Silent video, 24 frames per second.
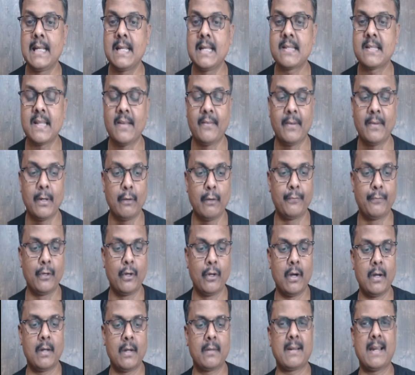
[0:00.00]
of you
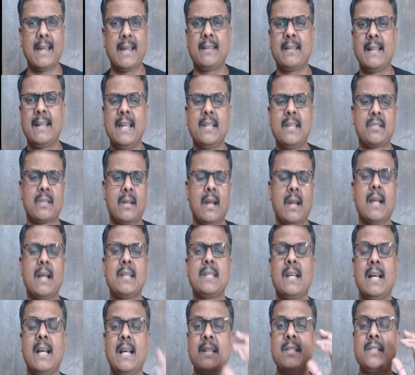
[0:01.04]
got it right, guys.
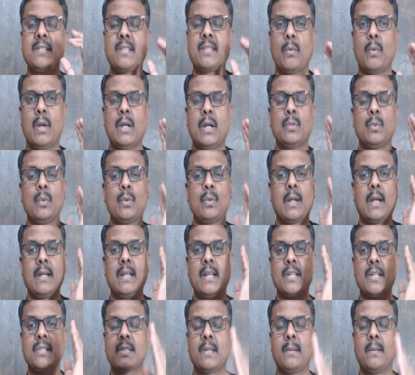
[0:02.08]
Raja is the one who
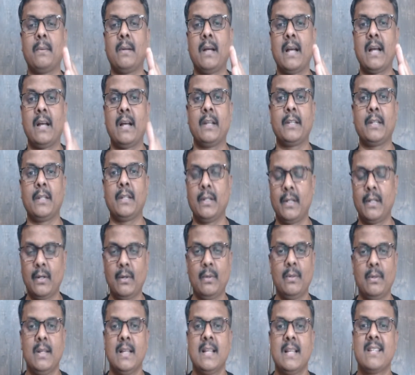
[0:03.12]
conducts the,
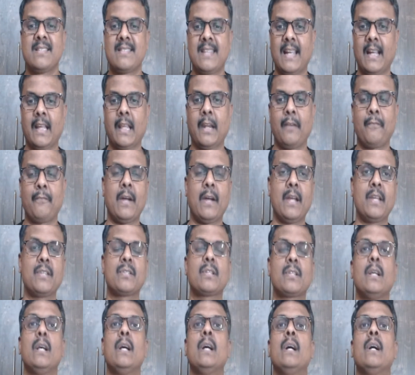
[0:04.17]
sacrifice.
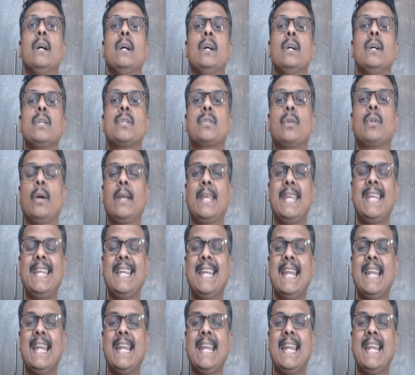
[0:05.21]
So he